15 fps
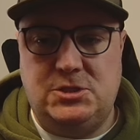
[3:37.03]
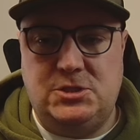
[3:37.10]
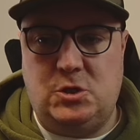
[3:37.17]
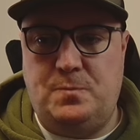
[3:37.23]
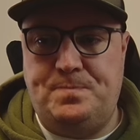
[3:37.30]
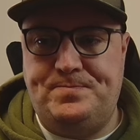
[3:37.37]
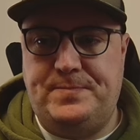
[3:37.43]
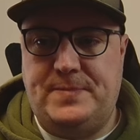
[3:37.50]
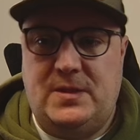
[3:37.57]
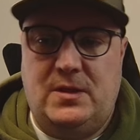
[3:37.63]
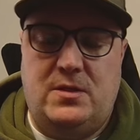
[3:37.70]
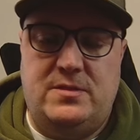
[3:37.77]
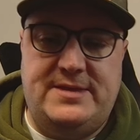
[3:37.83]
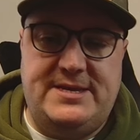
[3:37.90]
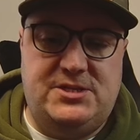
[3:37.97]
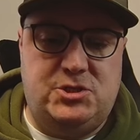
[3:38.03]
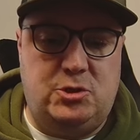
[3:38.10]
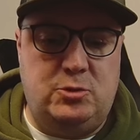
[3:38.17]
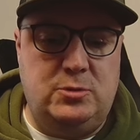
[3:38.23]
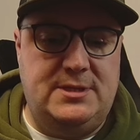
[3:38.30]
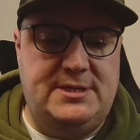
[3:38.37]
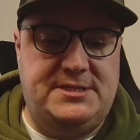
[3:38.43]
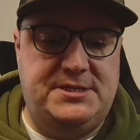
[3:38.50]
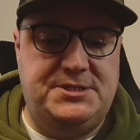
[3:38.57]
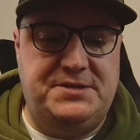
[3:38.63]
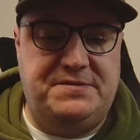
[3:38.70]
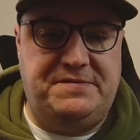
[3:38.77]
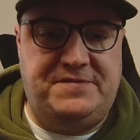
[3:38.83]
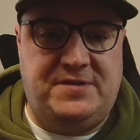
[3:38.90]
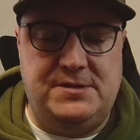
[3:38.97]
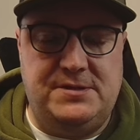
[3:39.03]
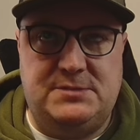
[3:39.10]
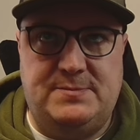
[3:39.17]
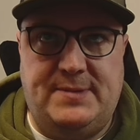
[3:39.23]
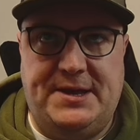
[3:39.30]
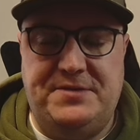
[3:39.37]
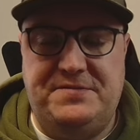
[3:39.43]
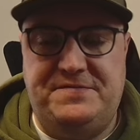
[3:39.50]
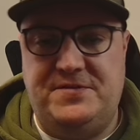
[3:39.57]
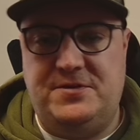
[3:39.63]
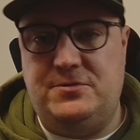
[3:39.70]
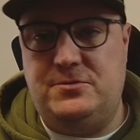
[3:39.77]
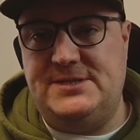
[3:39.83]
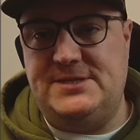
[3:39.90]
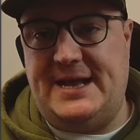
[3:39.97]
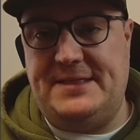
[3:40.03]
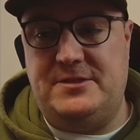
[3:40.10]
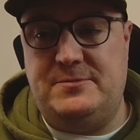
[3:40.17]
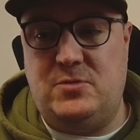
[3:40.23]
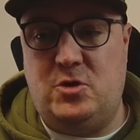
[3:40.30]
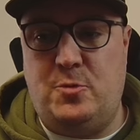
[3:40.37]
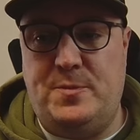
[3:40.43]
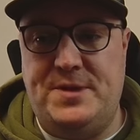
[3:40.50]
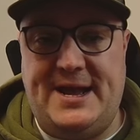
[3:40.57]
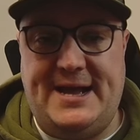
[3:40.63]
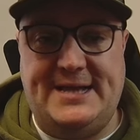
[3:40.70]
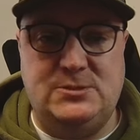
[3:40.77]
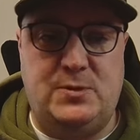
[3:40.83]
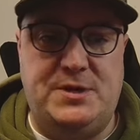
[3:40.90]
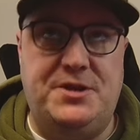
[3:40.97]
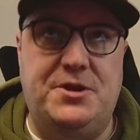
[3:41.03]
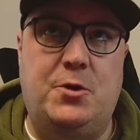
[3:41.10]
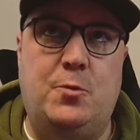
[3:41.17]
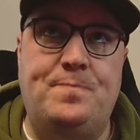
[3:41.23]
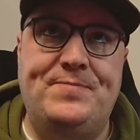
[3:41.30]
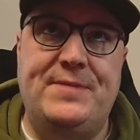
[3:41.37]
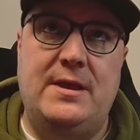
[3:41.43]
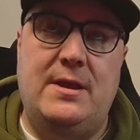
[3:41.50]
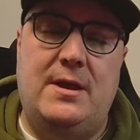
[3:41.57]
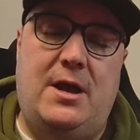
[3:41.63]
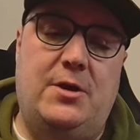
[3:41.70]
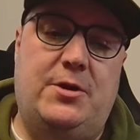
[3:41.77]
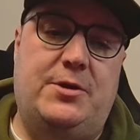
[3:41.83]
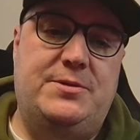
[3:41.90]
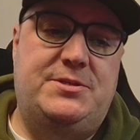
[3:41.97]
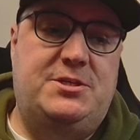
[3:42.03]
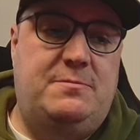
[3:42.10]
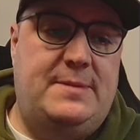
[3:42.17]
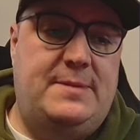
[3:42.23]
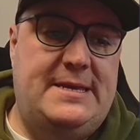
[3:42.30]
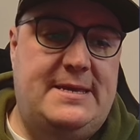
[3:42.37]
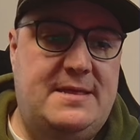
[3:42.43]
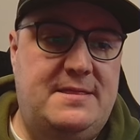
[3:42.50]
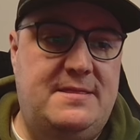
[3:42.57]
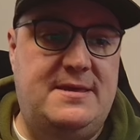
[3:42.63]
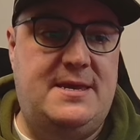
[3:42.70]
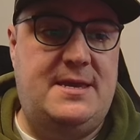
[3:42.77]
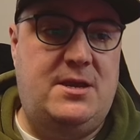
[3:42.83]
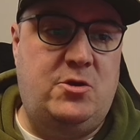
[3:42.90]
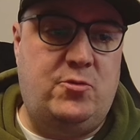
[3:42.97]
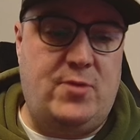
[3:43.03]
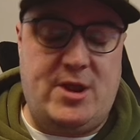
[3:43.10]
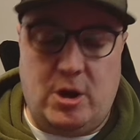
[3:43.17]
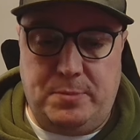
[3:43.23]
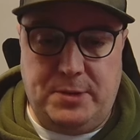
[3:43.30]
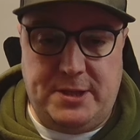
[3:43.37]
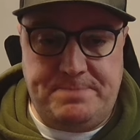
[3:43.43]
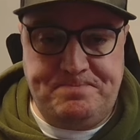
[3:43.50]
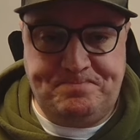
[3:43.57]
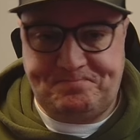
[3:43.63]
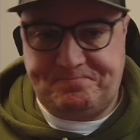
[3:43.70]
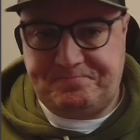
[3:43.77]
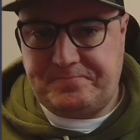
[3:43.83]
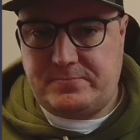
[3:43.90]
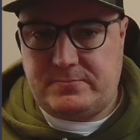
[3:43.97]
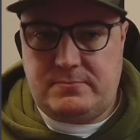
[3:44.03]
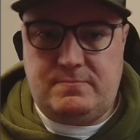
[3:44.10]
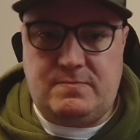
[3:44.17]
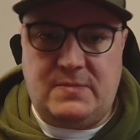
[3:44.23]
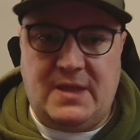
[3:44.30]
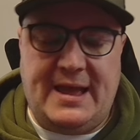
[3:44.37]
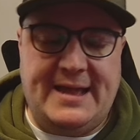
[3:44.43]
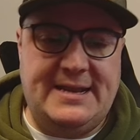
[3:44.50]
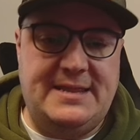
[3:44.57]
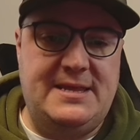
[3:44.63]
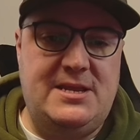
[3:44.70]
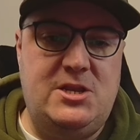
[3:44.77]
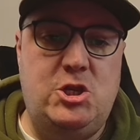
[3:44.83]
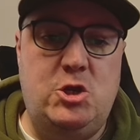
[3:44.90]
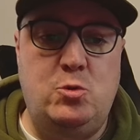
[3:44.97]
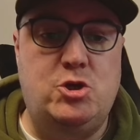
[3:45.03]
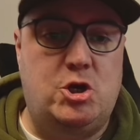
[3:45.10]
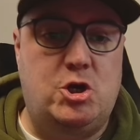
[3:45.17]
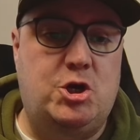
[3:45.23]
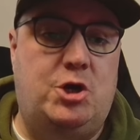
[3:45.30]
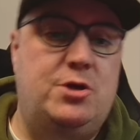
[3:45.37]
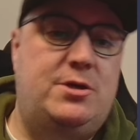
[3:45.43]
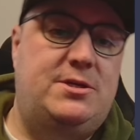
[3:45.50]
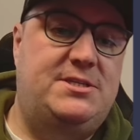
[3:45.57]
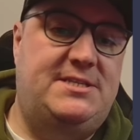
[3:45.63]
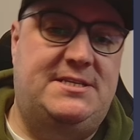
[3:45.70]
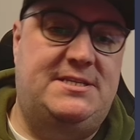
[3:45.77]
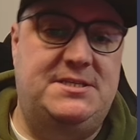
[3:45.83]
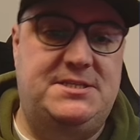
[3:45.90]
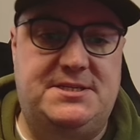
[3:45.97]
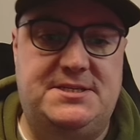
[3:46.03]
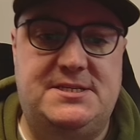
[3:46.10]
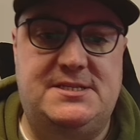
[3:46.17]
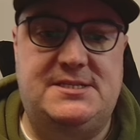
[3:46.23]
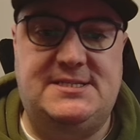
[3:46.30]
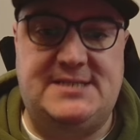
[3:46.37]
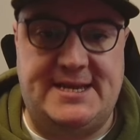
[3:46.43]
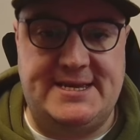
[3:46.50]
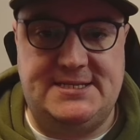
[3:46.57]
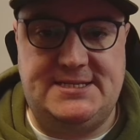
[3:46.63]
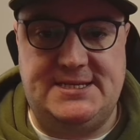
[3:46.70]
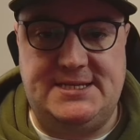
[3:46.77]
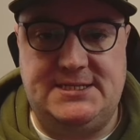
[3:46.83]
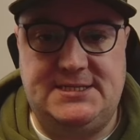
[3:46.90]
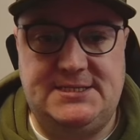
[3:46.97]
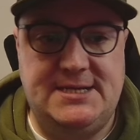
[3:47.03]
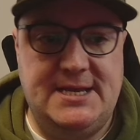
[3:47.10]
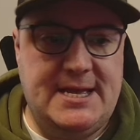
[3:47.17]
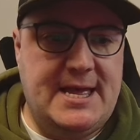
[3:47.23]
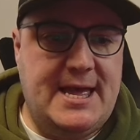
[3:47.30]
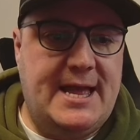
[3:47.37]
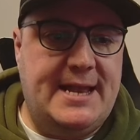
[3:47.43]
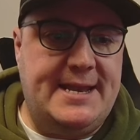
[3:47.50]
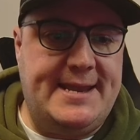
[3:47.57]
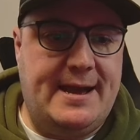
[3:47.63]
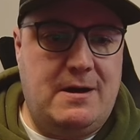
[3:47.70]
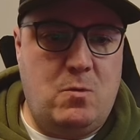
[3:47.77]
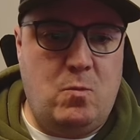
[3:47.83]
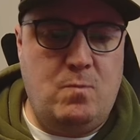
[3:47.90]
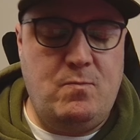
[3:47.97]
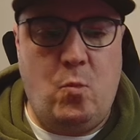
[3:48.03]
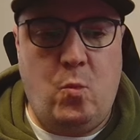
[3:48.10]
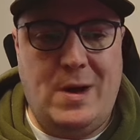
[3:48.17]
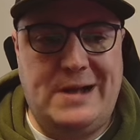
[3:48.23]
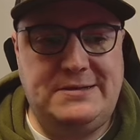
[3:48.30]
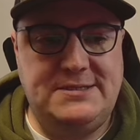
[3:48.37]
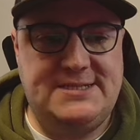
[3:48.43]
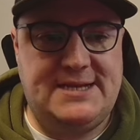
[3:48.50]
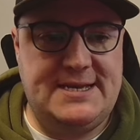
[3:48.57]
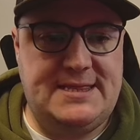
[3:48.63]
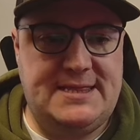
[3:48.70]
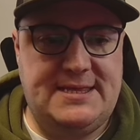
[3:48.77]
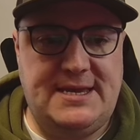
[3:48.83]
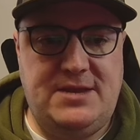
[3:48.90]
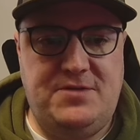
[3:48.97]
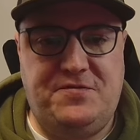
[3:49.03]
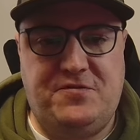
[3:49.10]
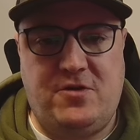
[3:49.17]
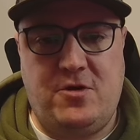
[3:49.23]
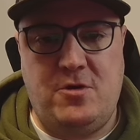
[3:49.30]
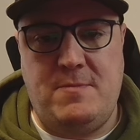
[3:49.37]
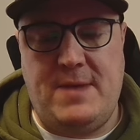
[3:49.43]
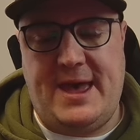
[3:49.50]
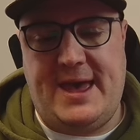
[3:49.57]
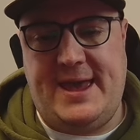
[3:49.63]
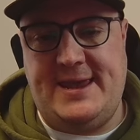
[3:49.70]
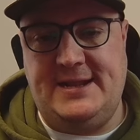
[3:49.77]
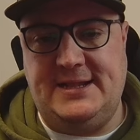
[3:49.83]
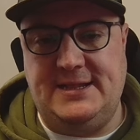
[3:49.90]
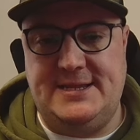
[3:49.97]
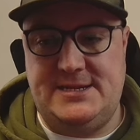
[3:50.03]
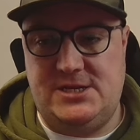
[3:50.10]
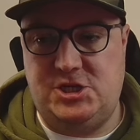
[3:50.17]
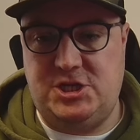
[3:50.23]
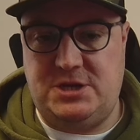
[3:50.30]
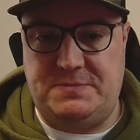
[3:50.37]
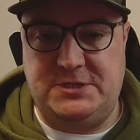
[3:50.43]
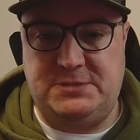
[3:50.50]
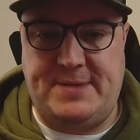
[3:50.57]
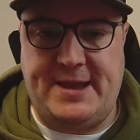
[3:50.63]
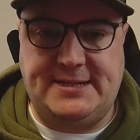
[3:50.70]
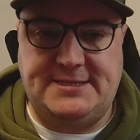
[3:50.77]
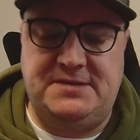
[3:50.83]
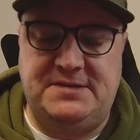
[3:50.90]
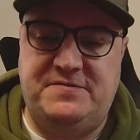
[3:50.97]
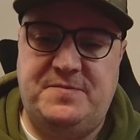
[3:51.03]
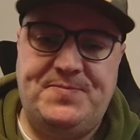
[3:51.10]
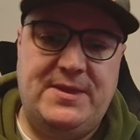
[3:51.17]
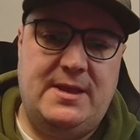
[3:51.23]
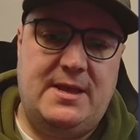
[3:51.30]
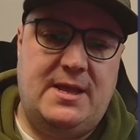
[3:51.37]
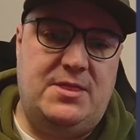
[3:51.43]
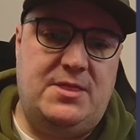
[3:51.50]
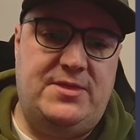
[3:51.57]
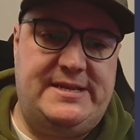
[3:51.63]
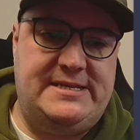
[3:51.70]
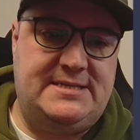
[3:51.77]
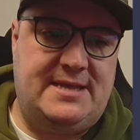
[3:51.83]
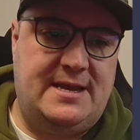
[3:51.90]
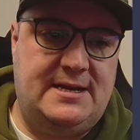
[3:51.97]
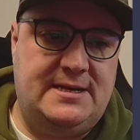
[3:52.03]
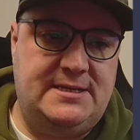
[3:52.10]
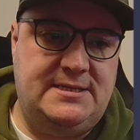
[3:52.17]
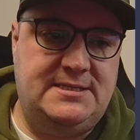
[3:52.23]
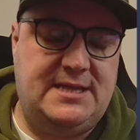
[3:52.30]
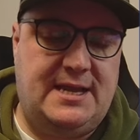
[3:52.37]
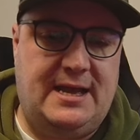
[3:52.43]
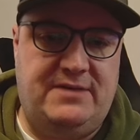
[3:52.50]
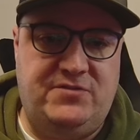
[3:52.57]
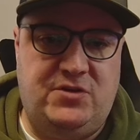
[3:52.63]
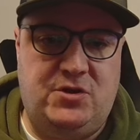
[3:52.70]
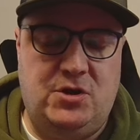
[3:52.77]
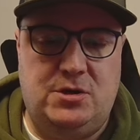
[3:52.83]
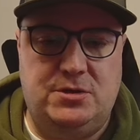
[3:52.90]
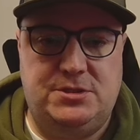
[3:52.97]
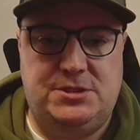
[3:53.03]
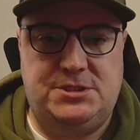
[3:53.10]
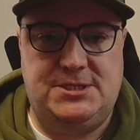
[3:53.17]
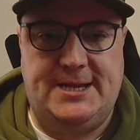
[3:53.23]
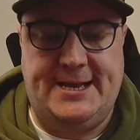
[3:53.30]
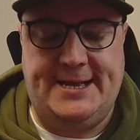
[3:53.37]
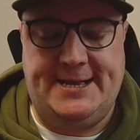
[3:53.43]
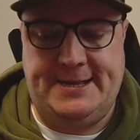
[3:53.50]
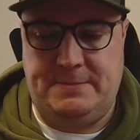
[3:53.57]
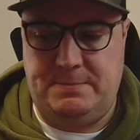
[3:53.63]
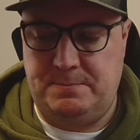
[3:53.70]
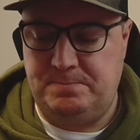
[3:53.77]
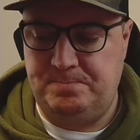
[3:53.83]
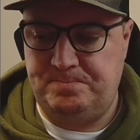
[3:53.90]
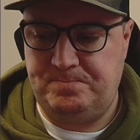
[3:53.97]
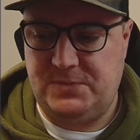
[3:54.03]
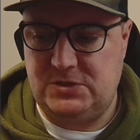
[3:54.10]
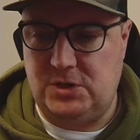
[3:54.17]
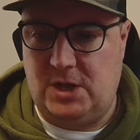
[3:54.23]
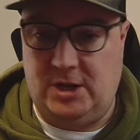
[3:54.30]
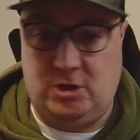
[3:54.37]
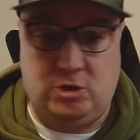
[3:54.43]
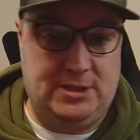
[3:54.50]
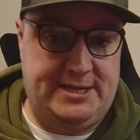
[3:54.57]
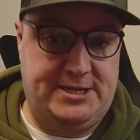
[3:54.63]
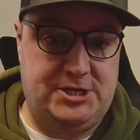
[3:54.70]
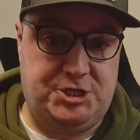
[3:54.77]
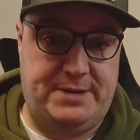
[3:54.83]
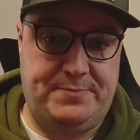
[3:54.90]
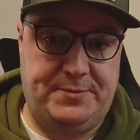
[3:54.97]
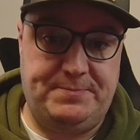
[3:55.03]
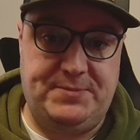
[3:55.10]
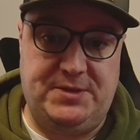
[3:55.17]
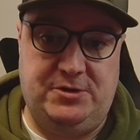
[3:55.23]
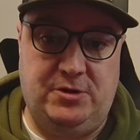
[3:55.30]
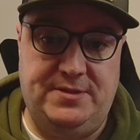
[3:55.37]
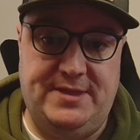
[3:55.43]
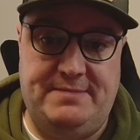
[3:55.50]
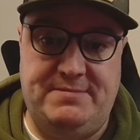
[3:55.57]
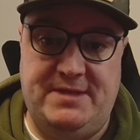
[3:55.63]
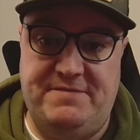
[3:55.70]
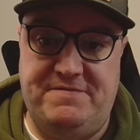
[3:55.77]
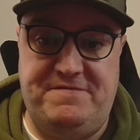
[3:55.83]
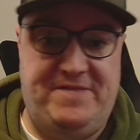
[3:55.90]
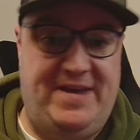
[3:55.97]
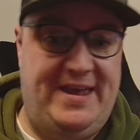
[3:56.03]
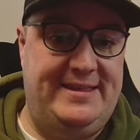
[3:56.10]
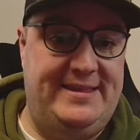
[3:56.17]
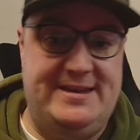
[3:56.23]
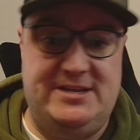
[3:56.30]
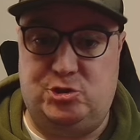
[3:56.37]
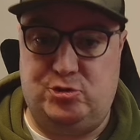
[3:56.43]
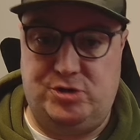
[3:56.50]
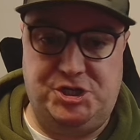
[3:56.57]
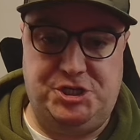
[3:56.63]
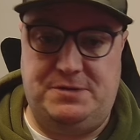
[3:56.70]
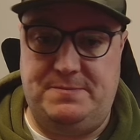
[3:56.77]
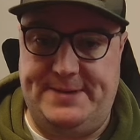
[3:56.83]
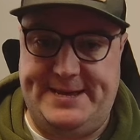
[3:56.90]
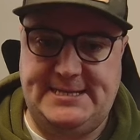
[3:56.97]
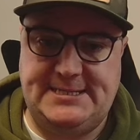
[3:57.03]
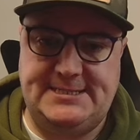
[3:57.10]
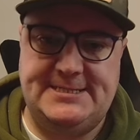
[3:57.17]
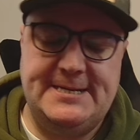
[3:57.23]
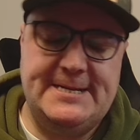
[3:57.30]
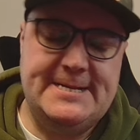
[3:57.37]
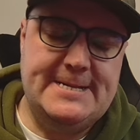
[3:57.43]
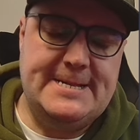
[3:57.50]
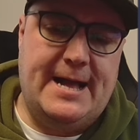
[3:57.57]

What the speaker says: So the 2 leaders for the Spider Foes at the moment, as we know, are going to be the Green Goblin and the new Doc Ock Sinister Scientist. Now, whilst I think from a leadership perspective, these guys have got a good leadership, you know, they're fairly attrition based.